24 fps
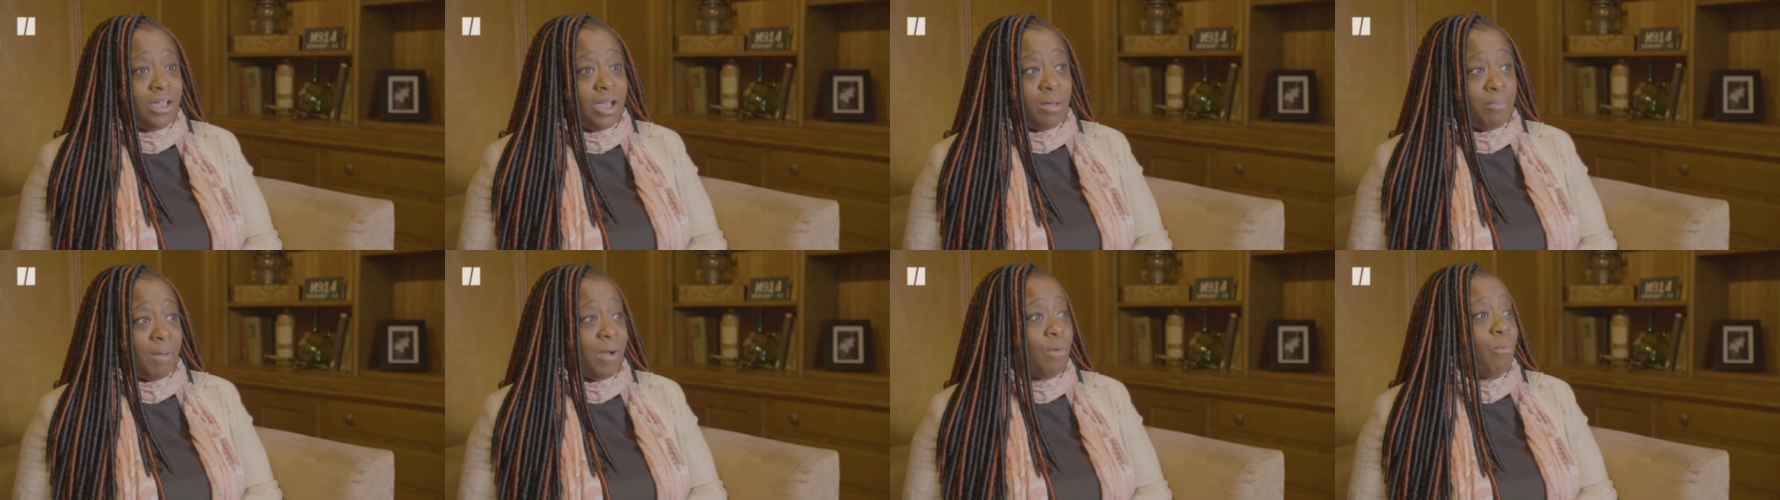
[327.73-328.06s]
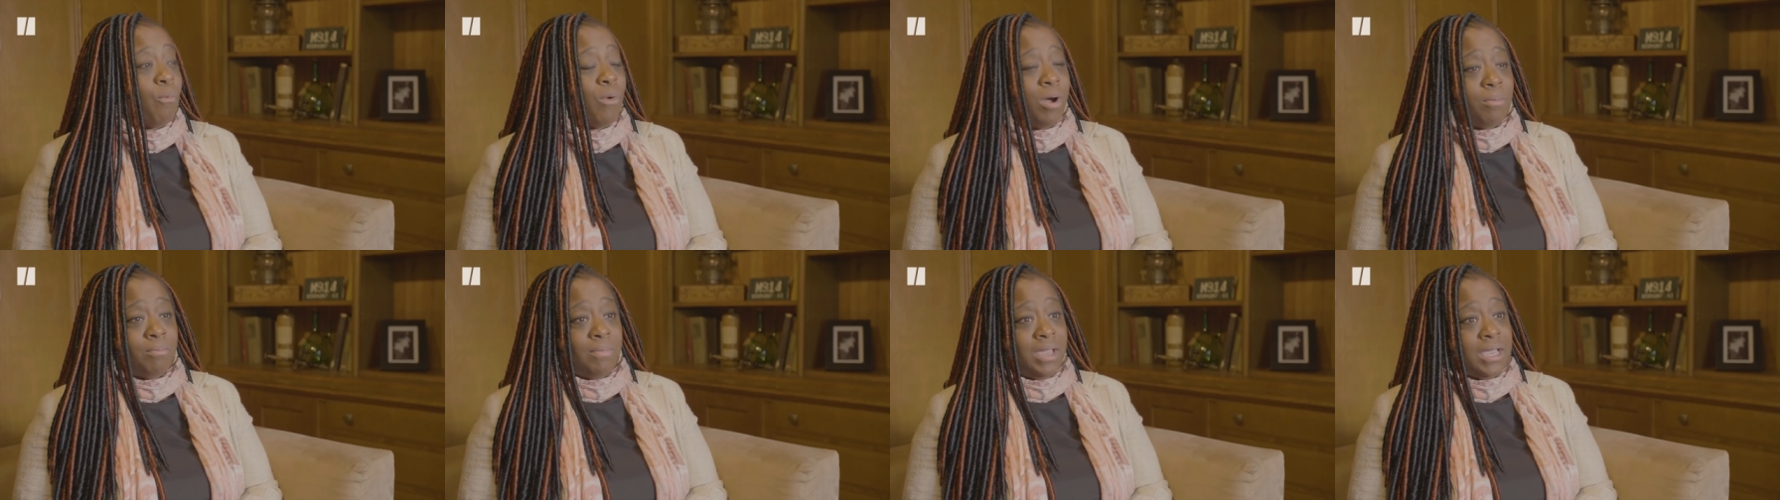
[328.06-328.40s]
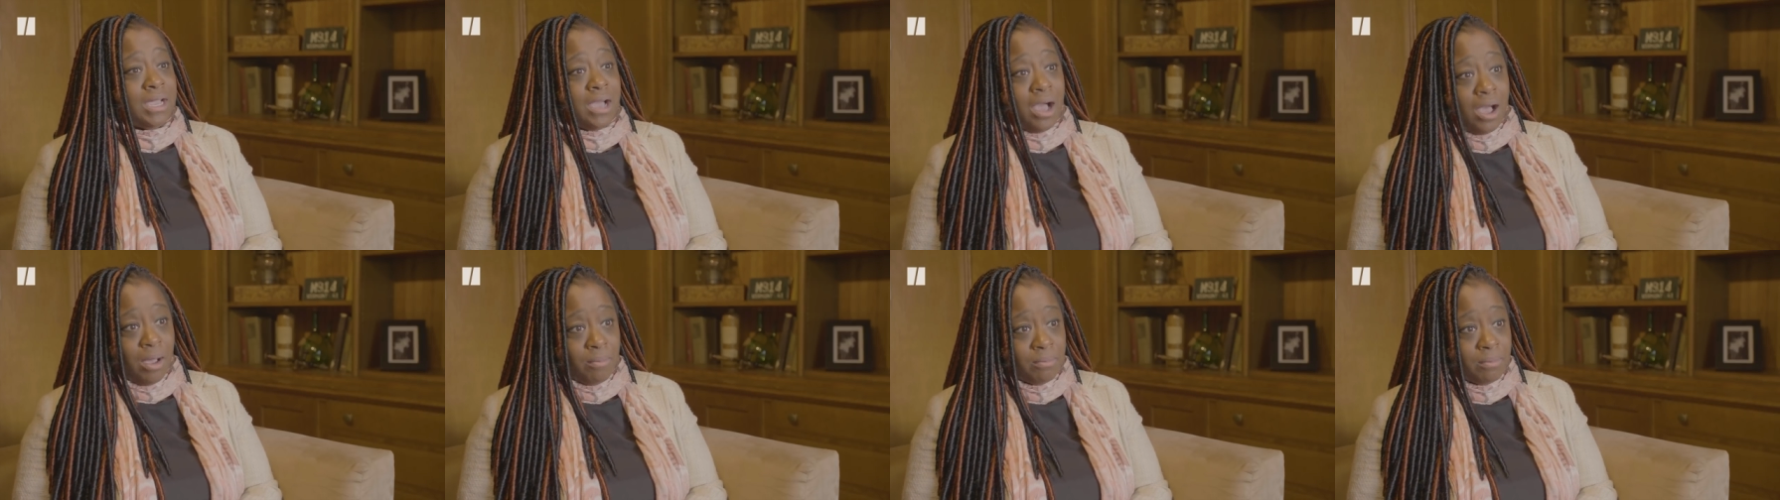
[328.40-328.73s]
about what
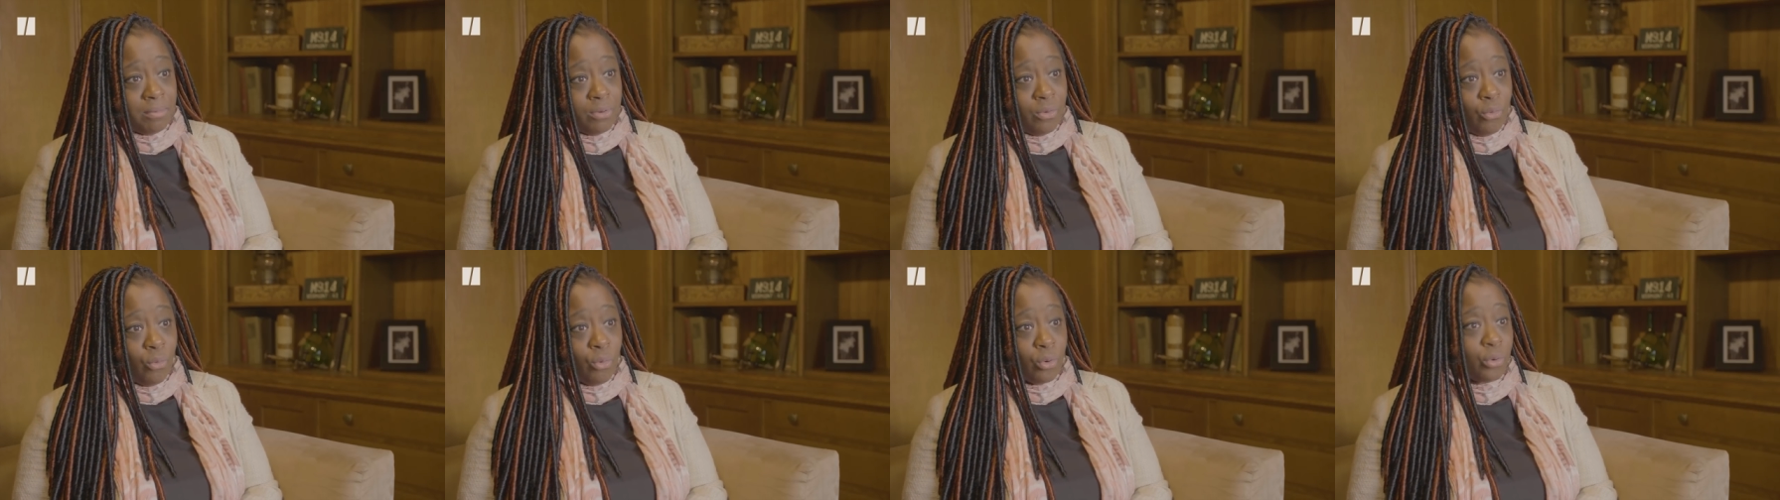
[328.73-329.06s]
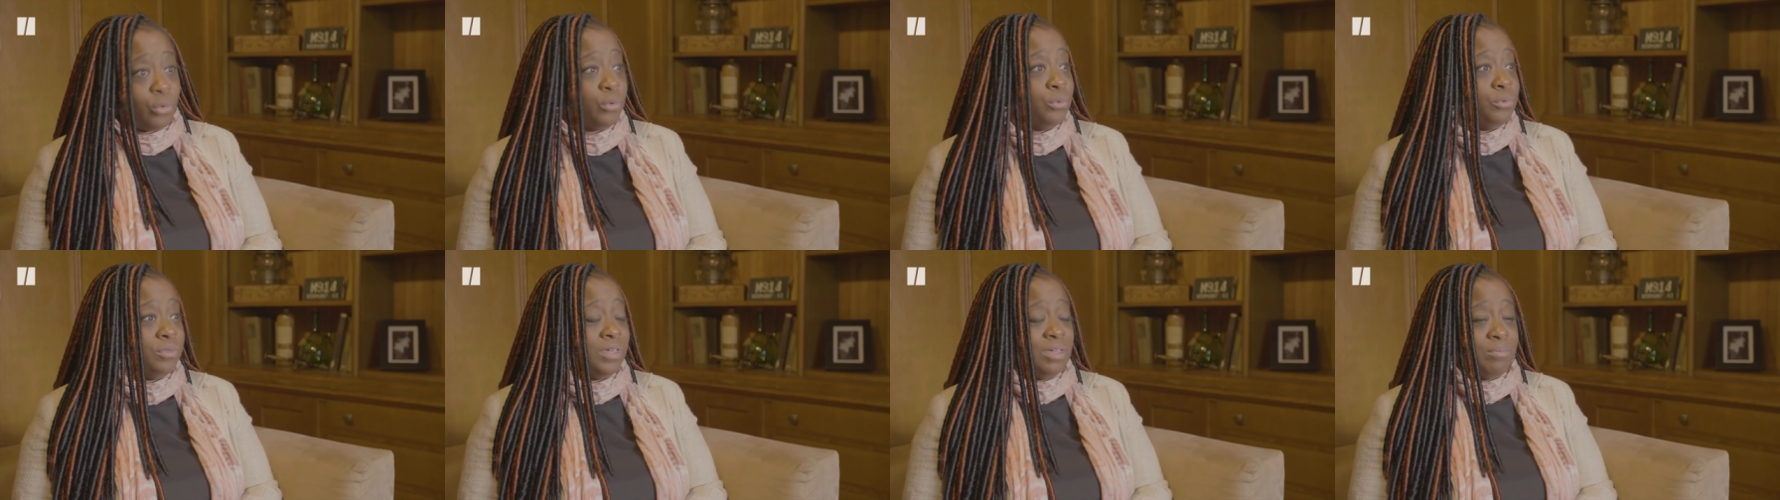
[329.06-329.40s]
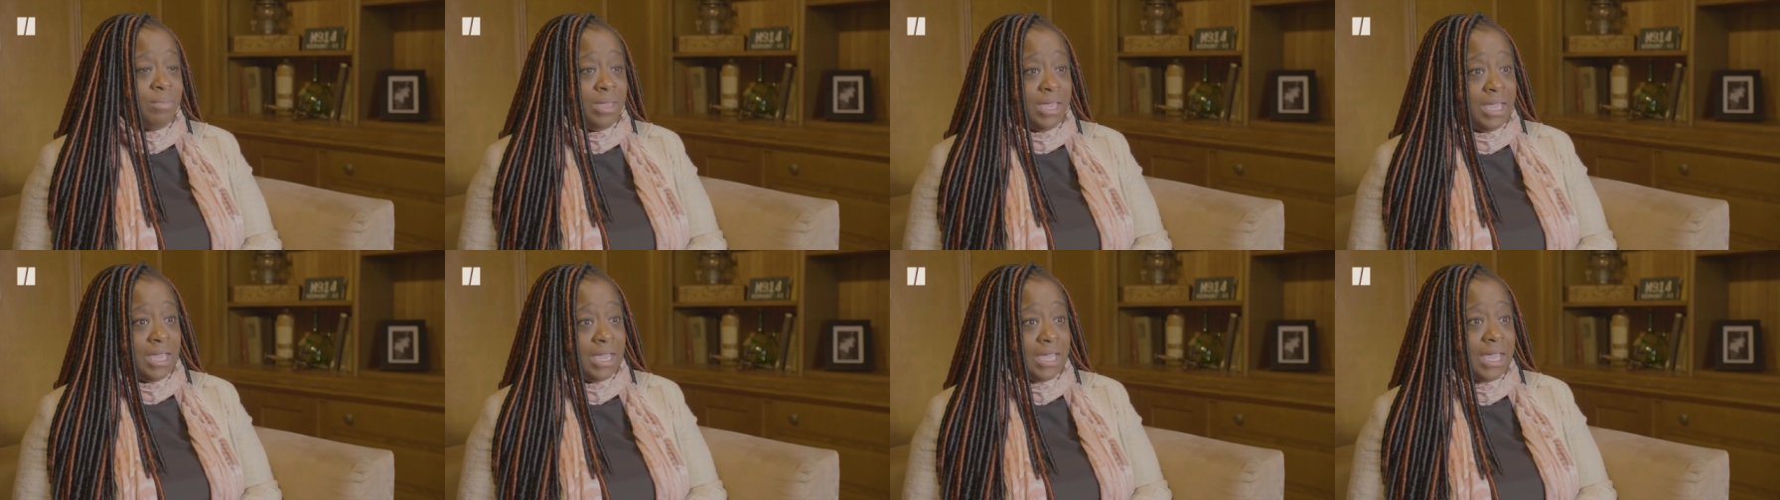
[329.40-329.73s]
may come or who
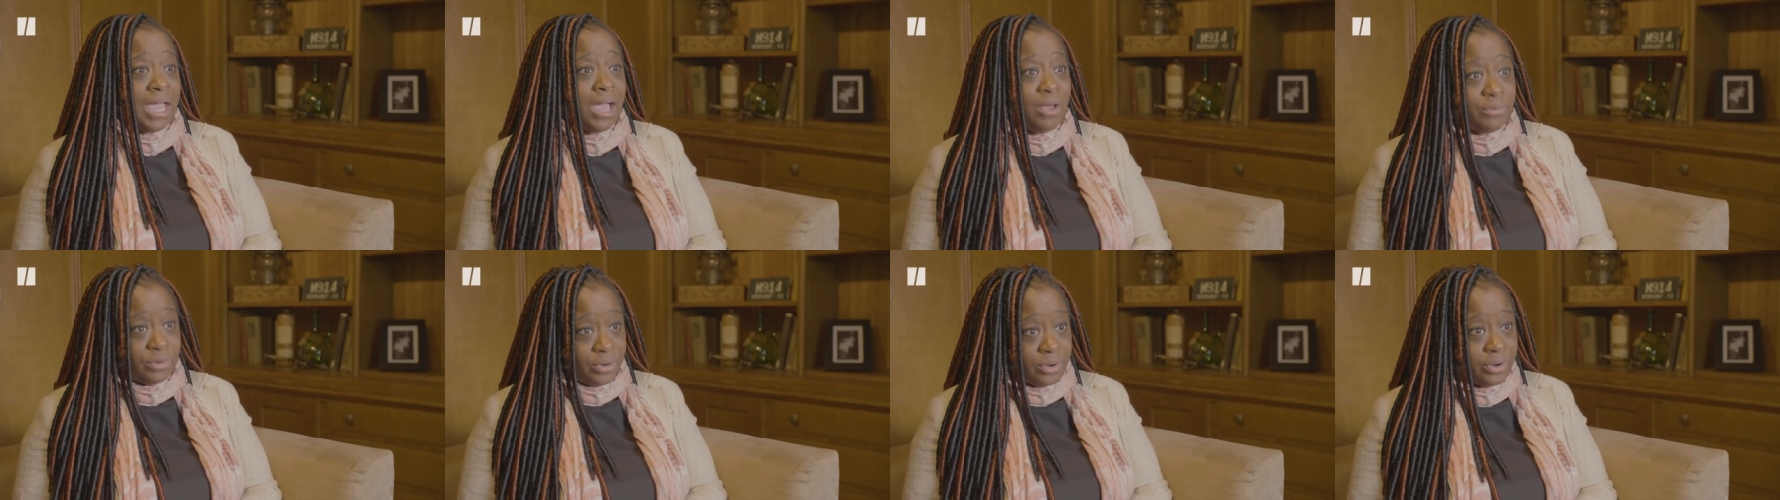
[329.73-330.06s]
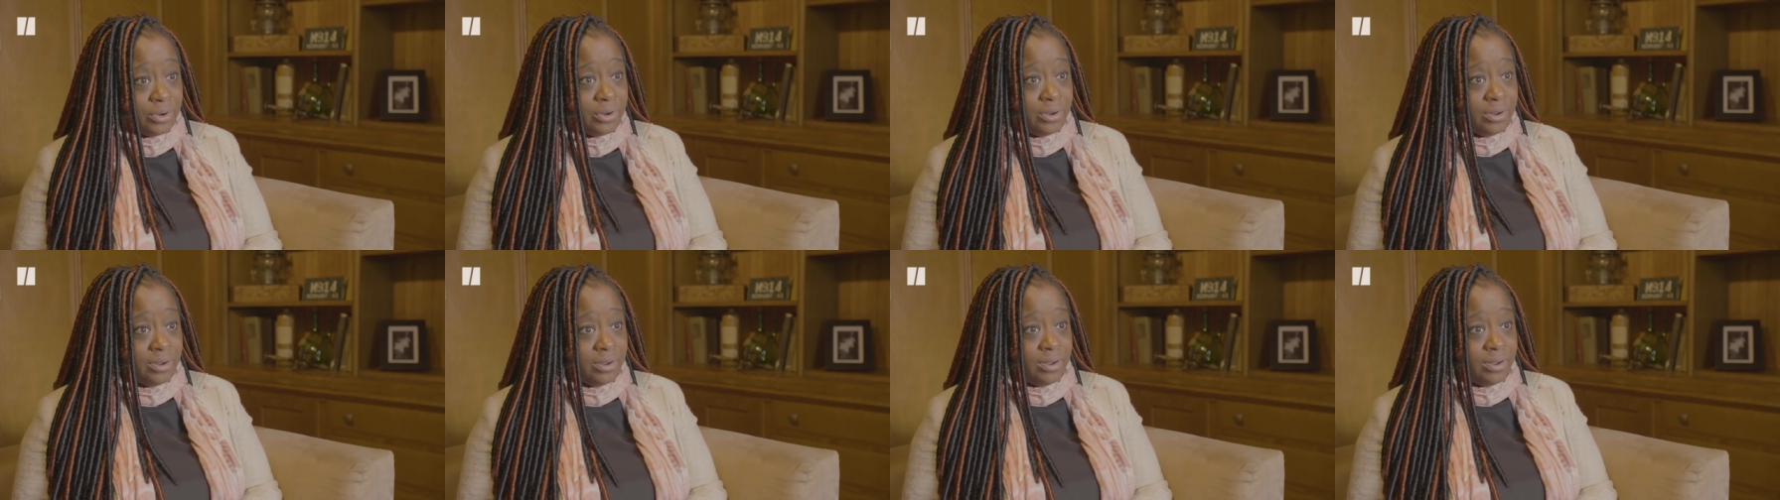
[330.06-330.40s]
they may encounter.